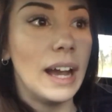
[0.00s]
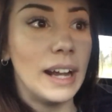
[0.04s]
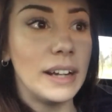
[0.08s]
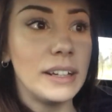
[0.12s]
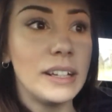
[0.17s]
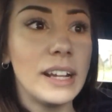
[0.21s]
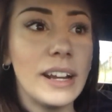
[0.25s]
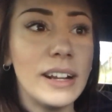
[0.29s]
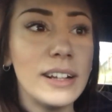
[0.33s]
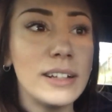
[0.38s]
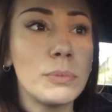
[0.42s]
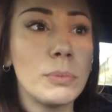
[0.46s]

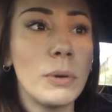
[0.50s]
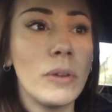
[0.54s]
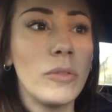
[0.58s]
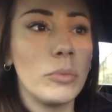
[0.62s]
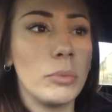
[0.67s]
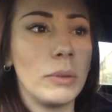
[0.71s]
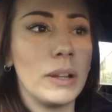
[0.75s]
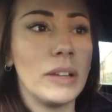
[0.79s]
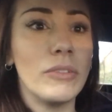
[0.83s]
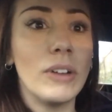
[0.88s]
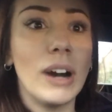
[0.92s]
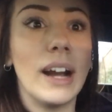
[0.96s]
And yeah, he's
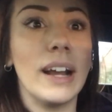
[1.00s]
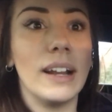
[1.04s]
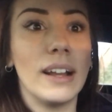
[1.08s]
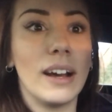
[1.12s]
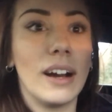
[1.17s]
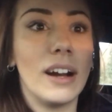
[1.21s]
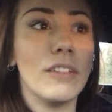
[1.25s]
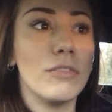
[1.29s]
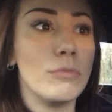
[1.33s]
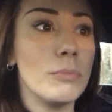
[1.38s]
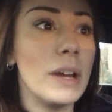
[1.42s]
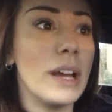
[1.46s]
probably right.
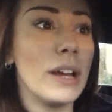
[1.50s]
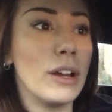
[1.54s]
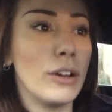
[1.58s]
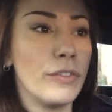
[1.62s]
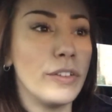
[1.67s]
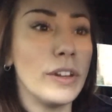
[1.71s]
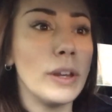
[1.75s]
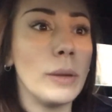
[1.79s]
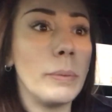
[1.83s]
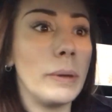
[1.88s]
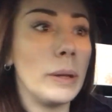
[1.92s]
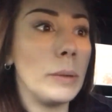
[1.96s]
Like, I've met a
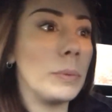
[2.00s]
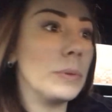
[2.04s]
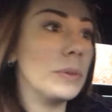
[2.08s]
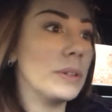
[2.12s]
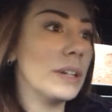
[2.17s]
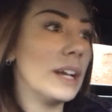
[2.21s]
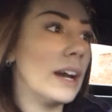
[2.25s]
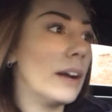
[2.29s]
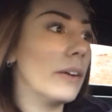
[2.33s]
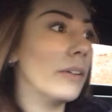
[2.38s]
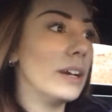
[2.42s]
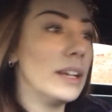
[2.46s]
few people
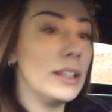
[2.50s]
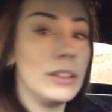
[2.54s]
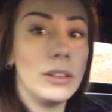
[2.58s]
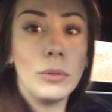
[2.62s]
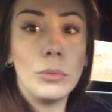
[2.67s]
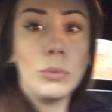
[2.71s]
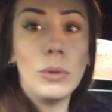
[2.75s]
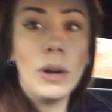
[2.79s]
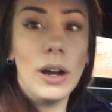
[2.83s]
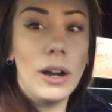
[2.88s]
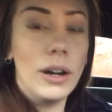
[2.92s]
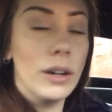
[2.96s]
now in
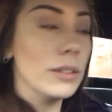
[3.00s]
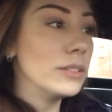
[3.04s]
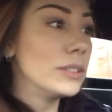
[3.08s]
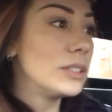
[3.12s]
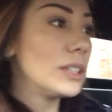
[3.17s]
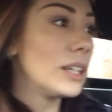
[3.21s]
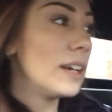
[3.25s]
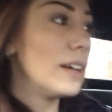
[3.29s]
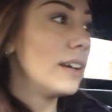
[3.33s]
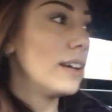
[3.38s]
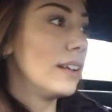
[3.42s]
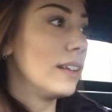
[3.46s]
the world